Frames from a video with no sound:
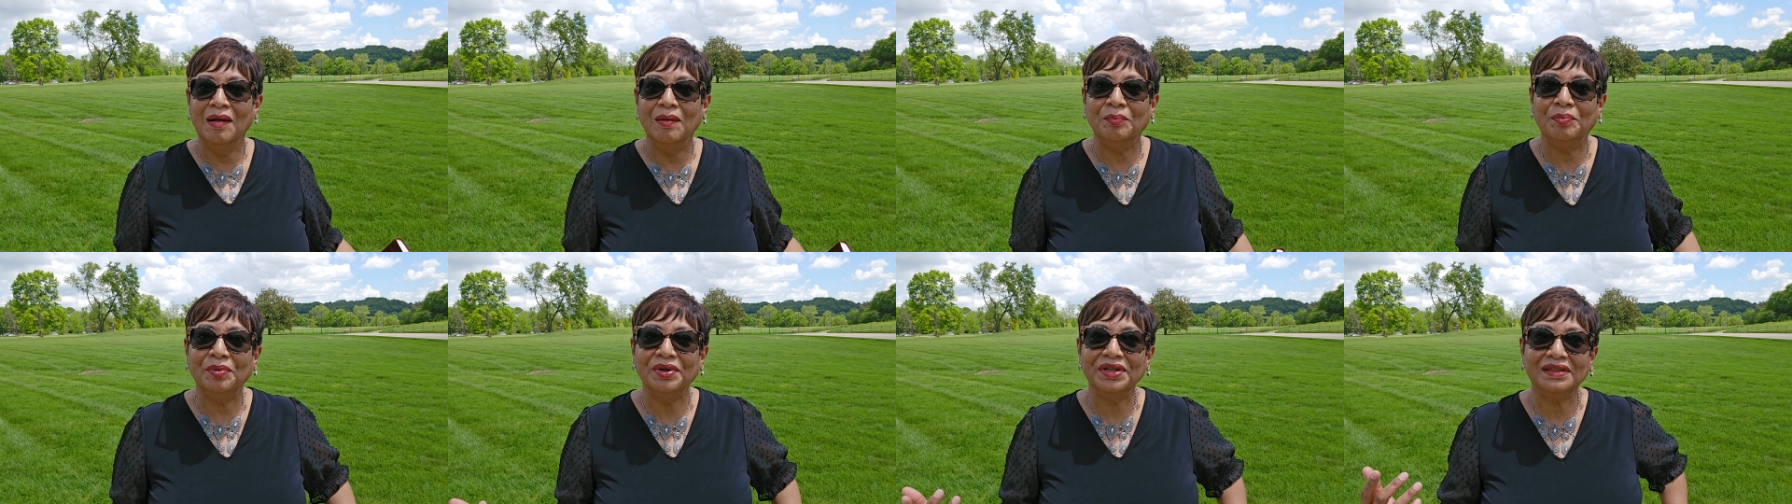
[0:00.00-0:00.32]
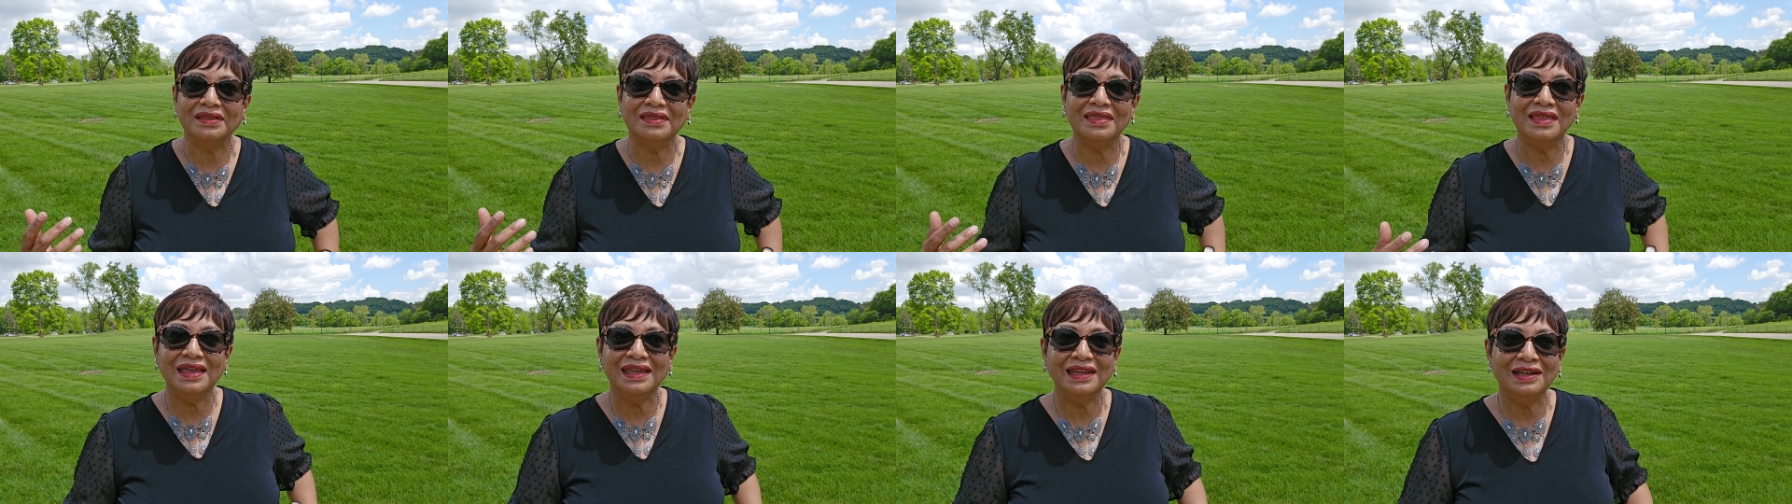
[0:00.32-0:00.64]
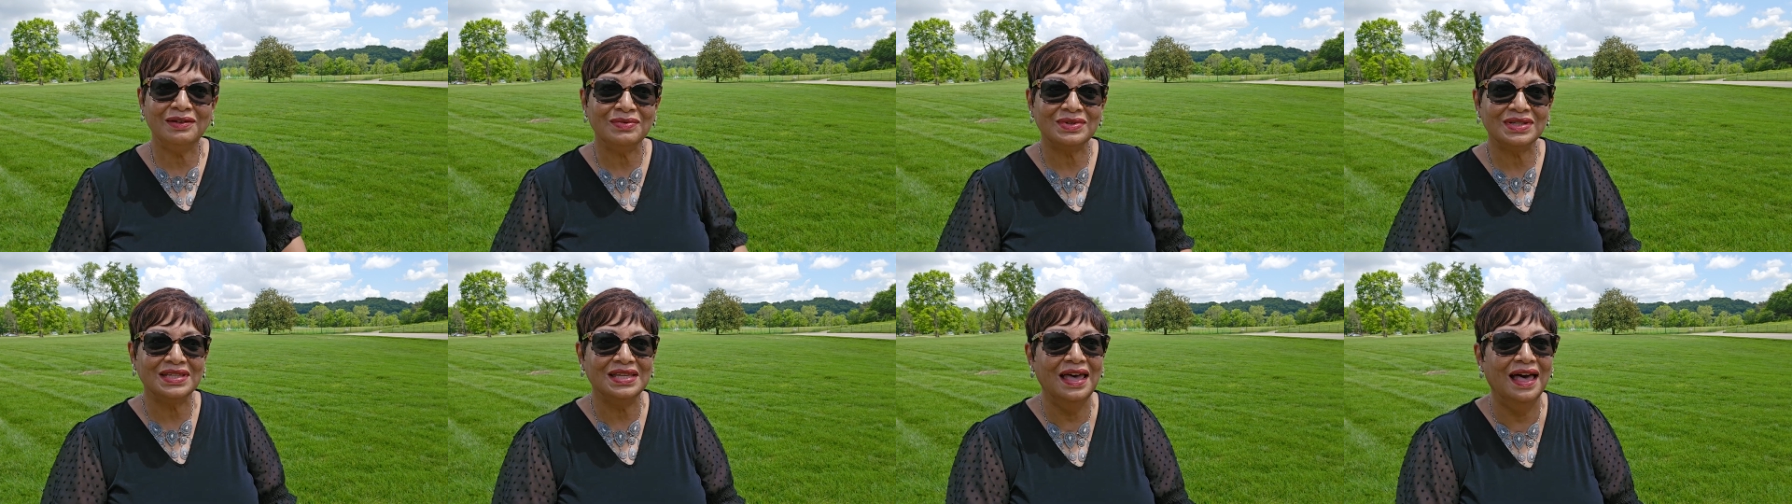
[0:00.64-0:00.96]
But then it
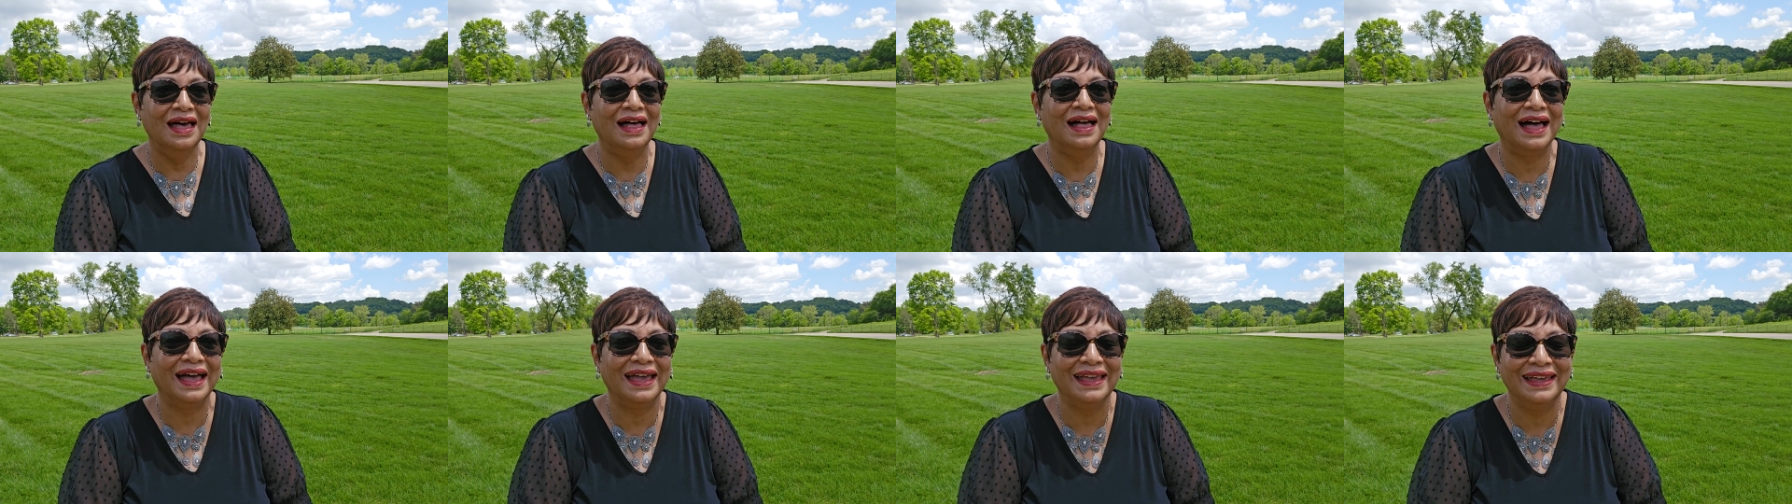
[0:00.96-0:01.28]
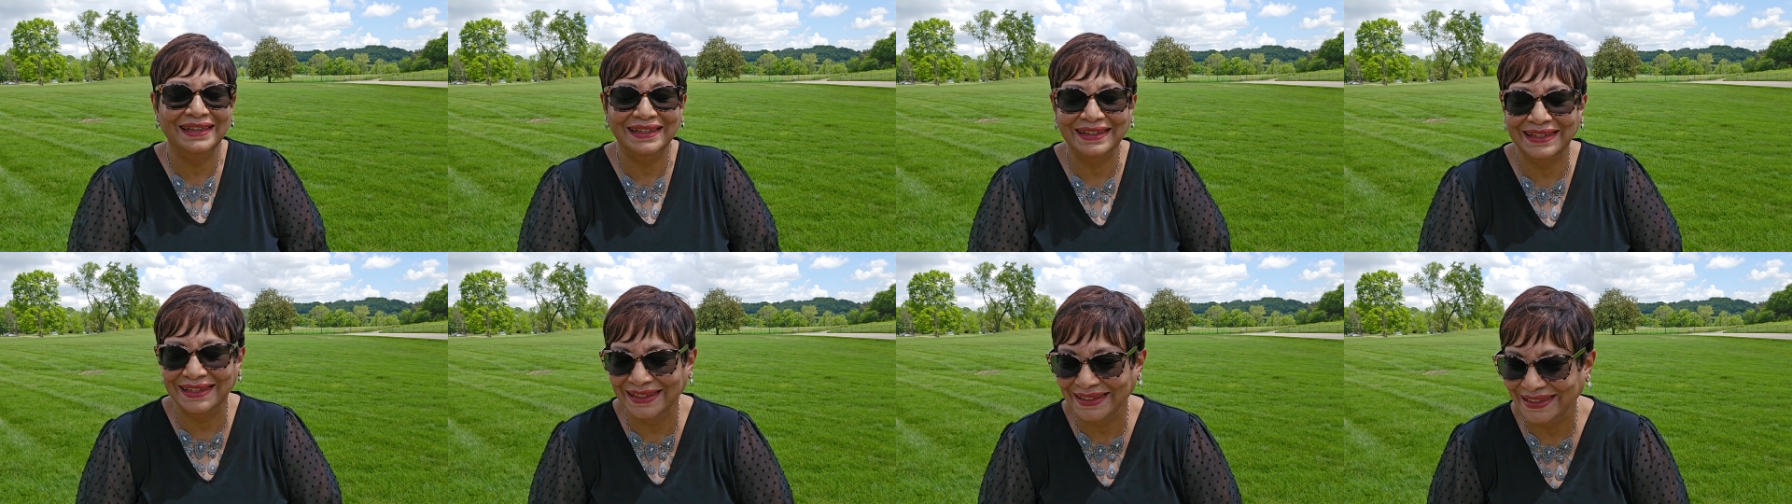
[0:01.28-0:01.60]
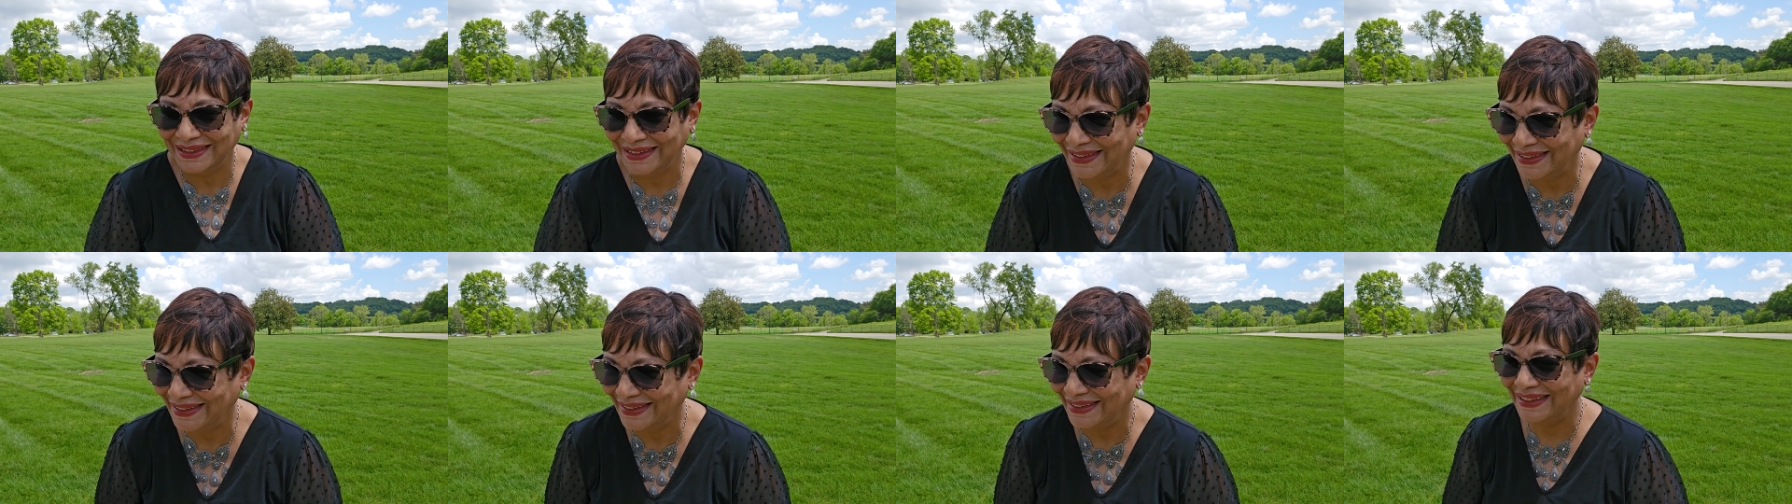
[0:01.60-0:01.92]
was
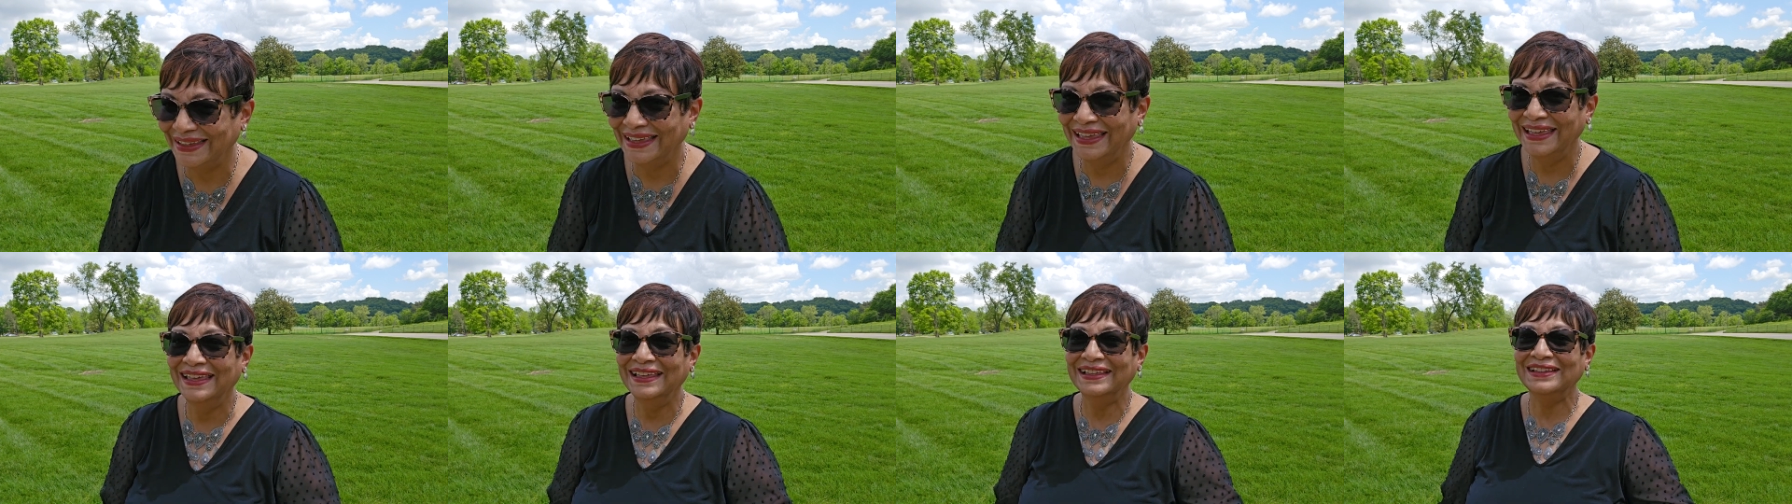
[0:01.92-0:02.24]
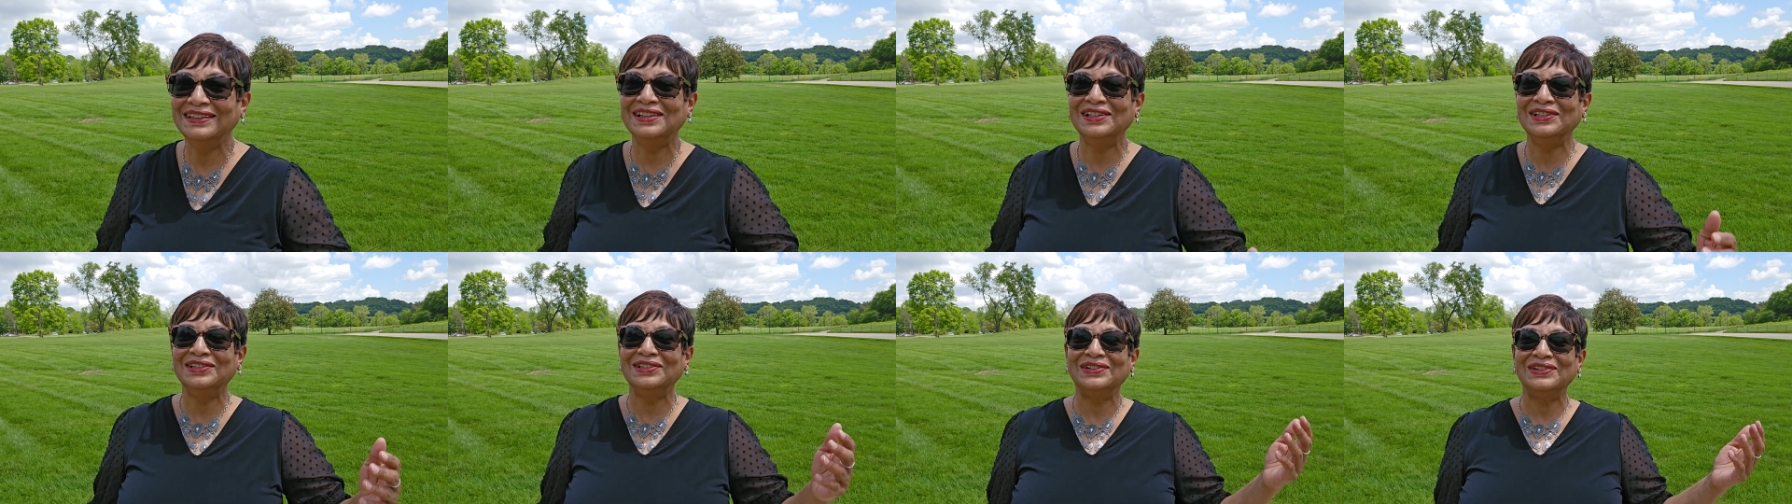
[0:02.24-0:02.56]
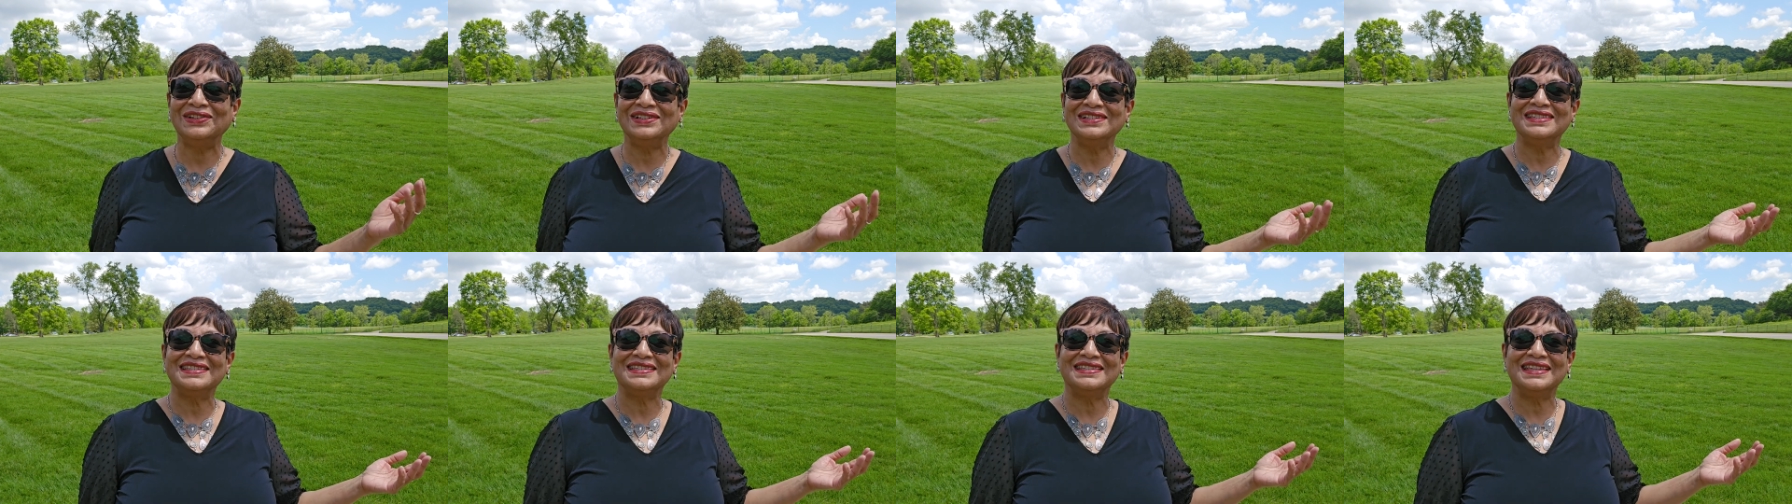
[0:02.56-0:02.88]
like the
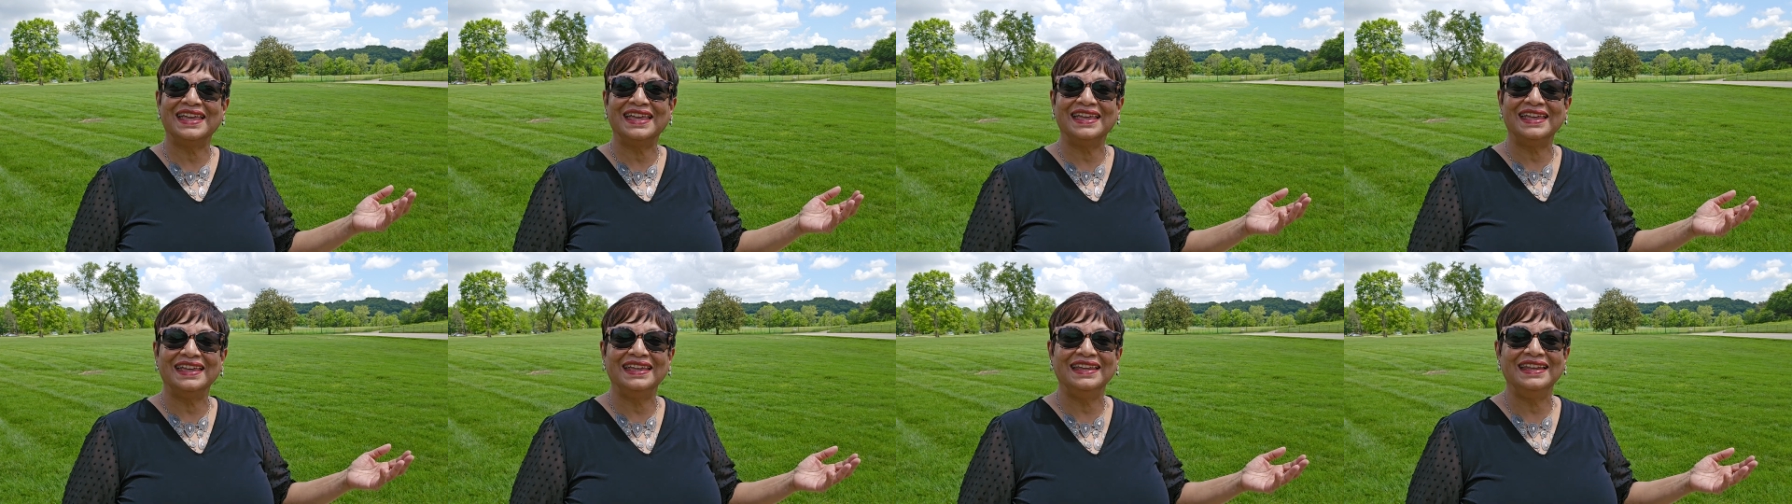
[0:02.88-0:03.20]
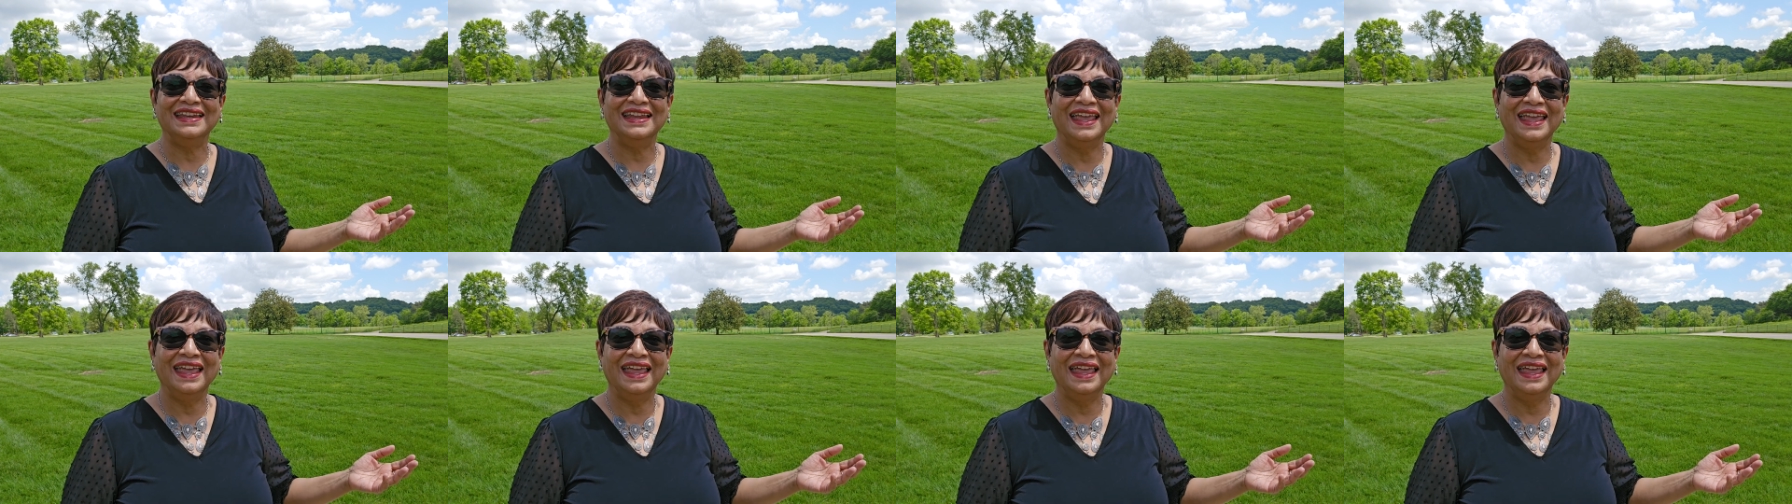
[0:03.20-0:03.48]
Lord saying,